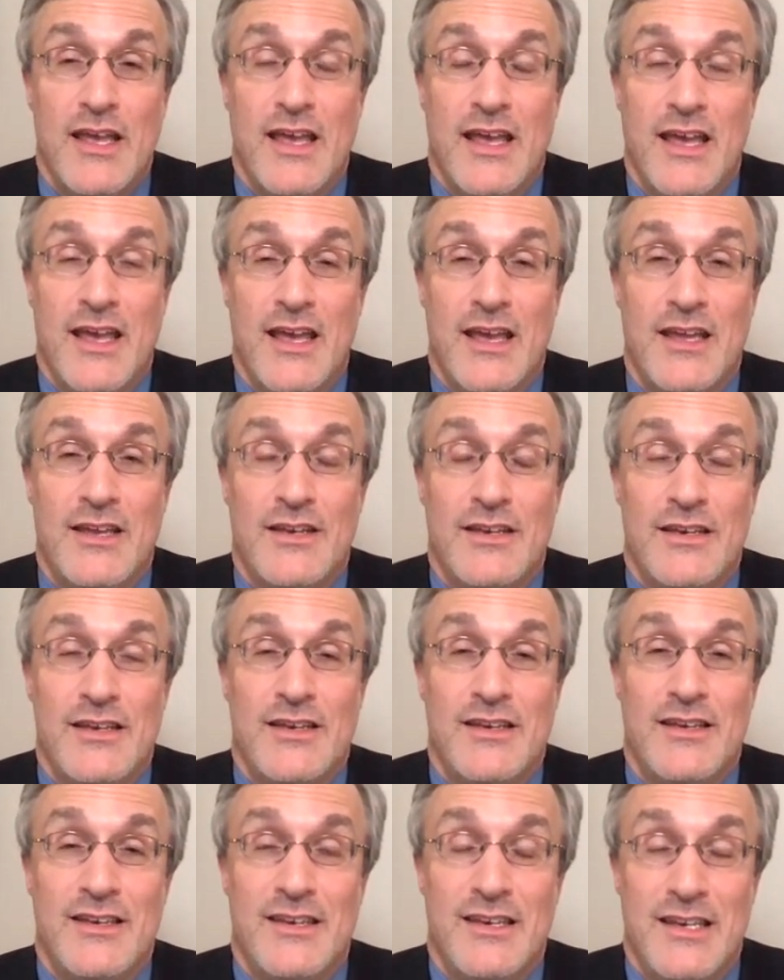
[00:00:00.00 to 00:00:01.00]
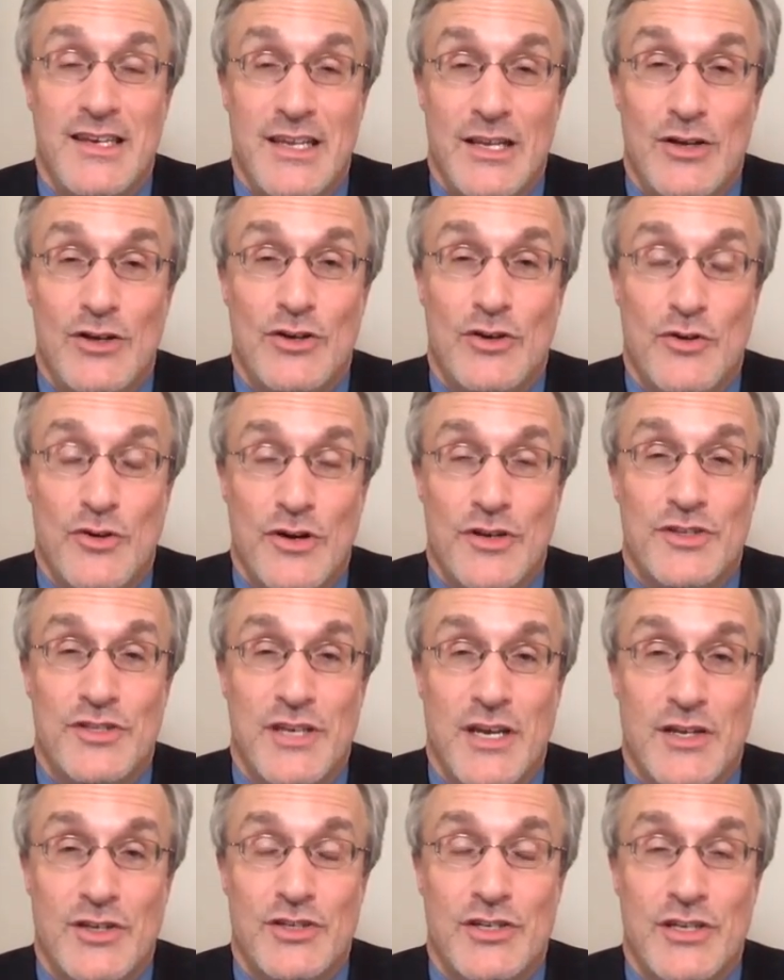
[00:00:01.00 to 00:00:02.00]
and Neil
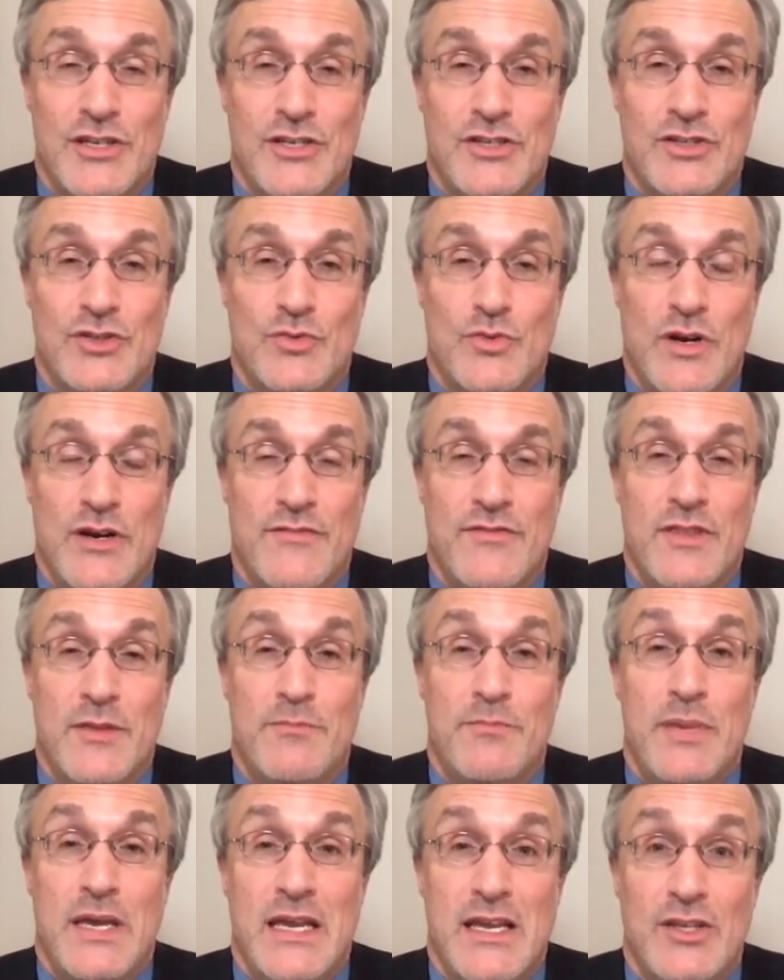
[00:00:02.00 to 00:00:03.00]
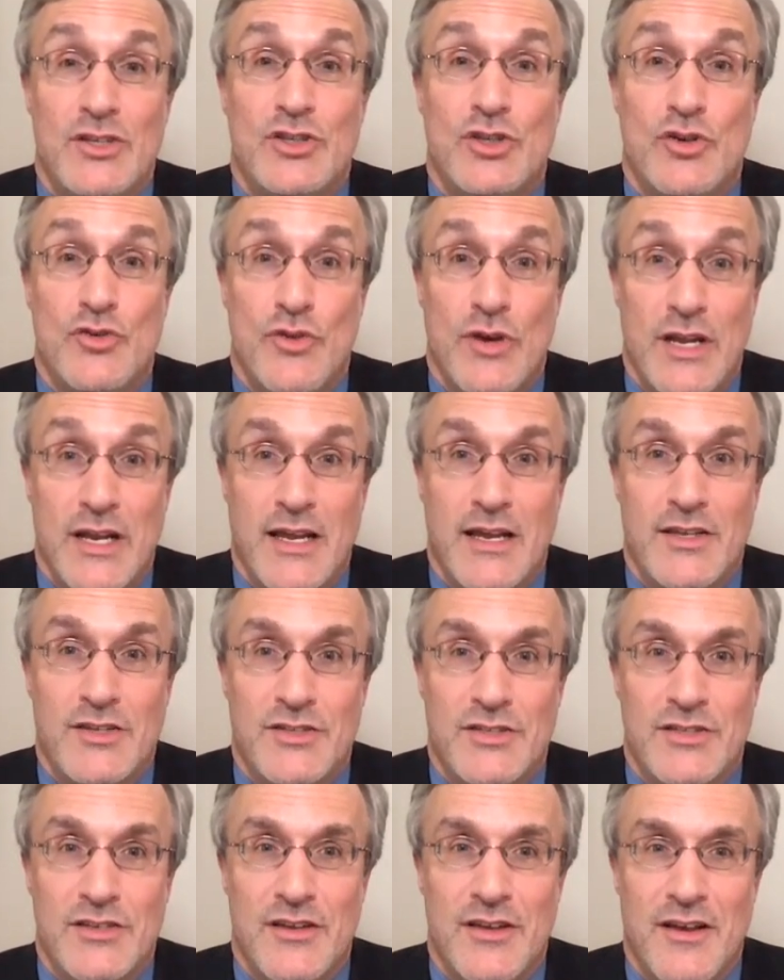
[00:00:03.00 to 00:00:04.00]
Gorsuch is one of the biggest
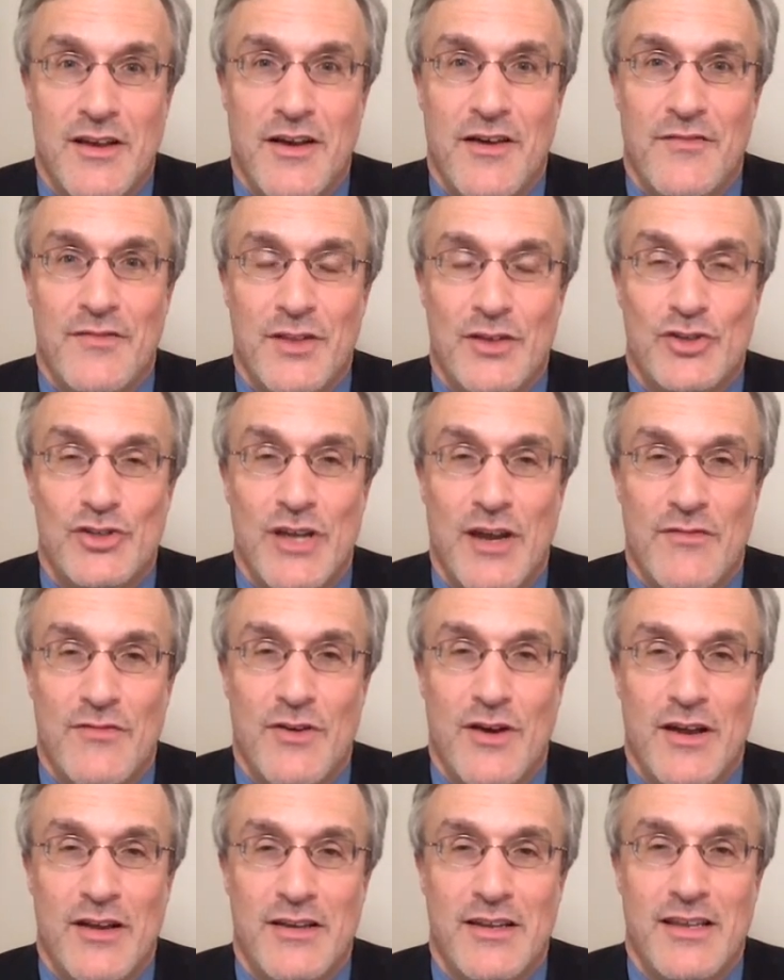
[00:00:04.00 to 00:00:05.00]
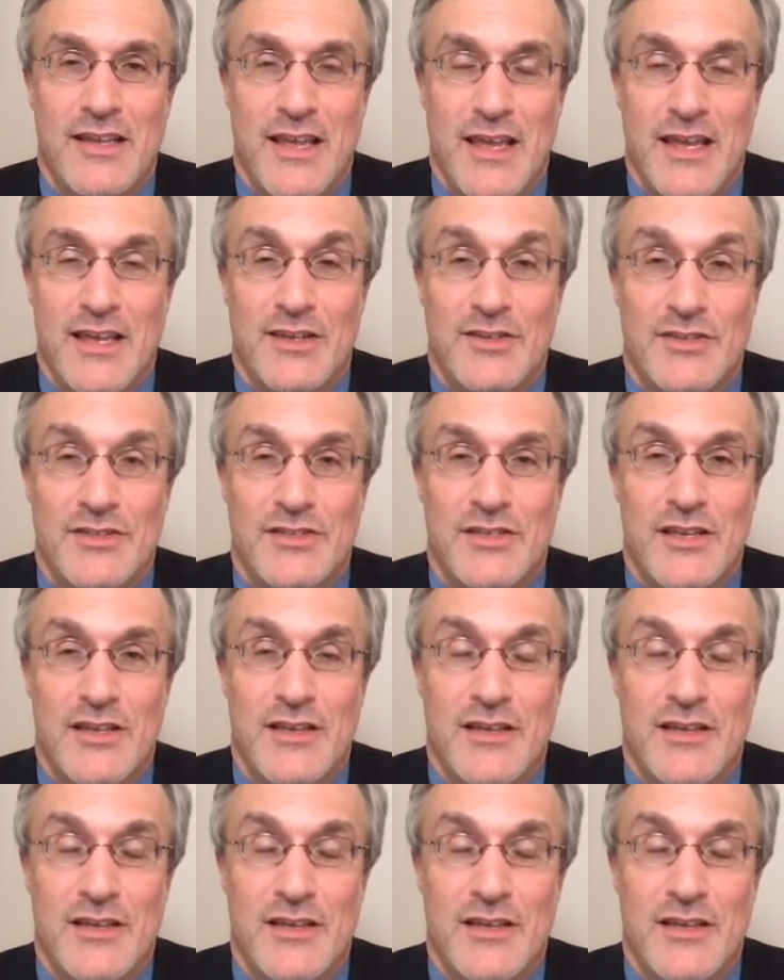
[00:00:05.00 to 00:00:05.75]
critics of the Chevron case